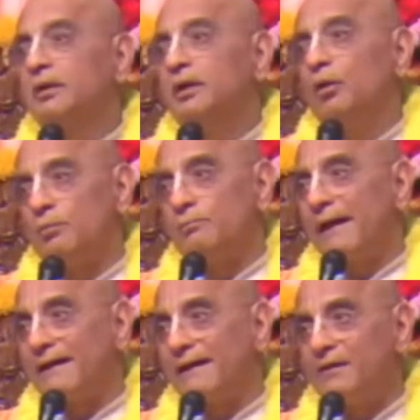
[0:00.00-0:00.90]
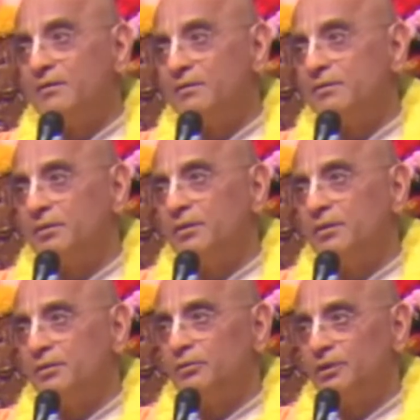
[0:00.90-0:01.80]
got married
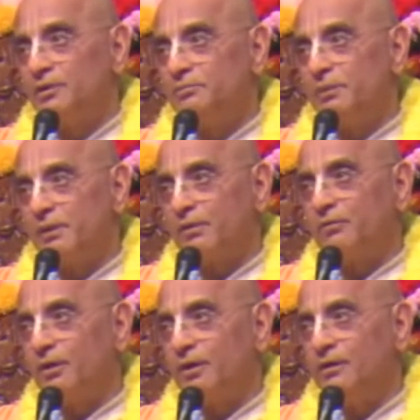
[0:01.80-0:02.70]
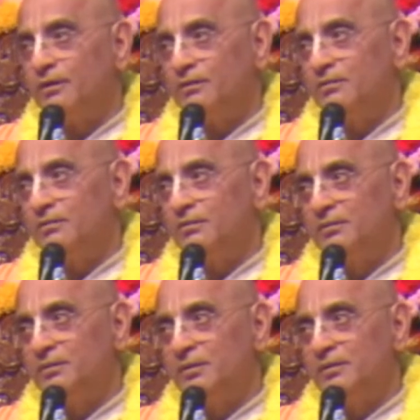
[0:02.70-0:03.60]
to this particular
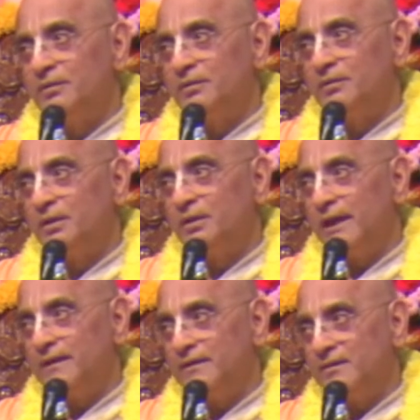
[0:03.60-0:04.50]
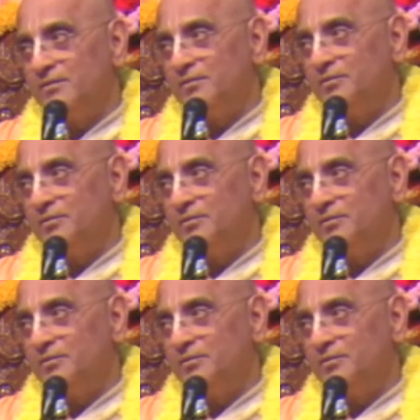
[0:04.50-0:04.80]
lady.